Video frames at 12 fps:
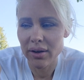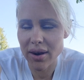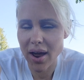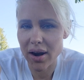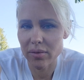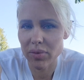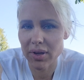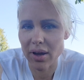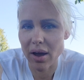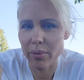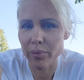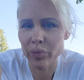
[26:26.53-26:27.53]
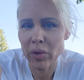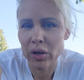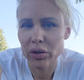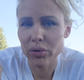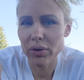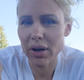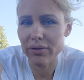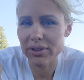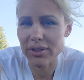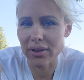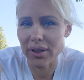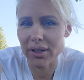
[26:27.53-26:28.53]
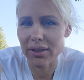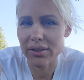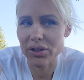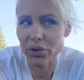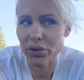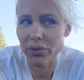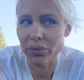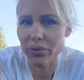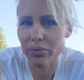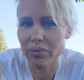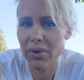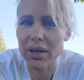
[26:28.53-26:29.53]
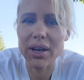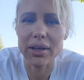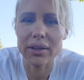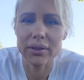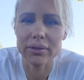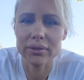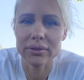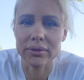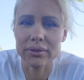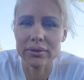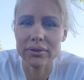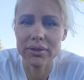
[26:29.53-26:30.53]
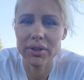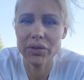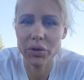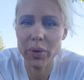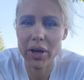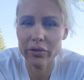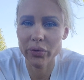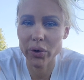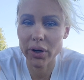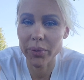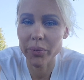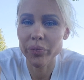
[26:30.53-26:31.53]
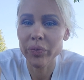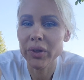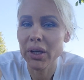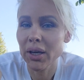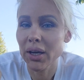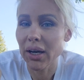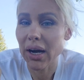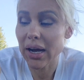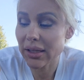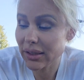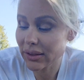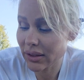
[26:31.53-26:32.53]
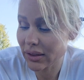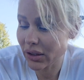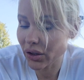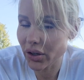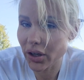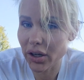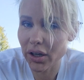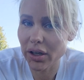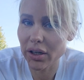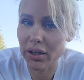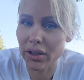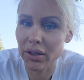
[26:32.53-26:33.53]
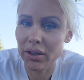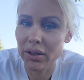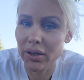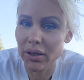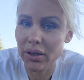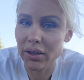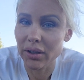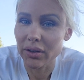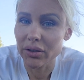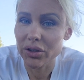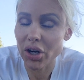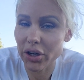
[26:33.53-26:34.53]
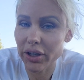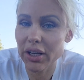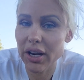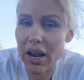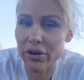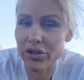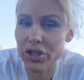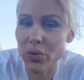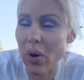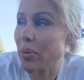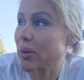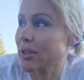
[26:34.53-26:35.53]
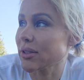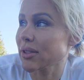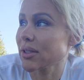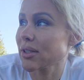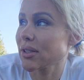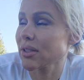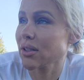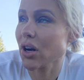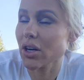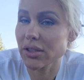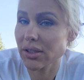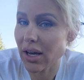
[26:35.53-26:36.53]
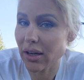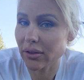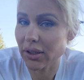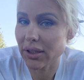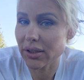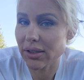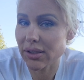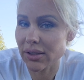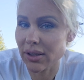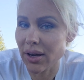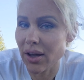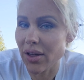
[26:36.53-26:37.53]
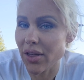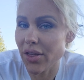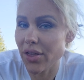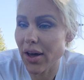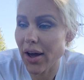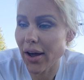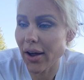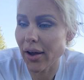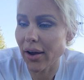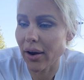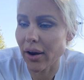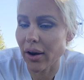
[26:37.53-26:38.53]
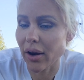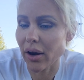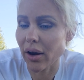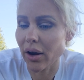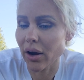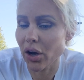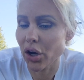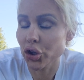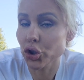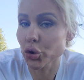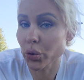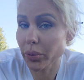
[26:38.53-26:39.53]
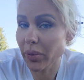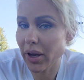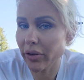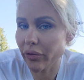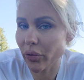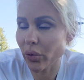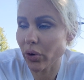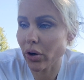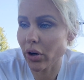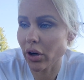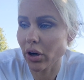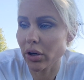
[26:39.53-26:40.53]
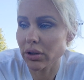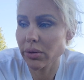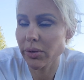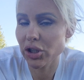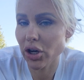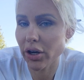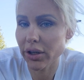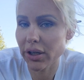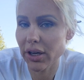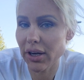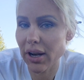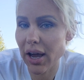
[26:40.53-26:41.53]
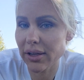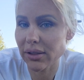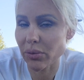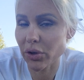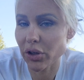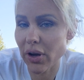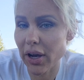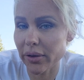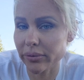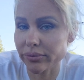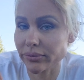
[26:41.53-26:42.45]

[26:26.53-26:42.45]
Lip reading: 9 p.m., you can have sunlight until midnight if you pay for it. I think that there are targeted energy weapons on satellites that you can pay for to be targeted at someone you hate.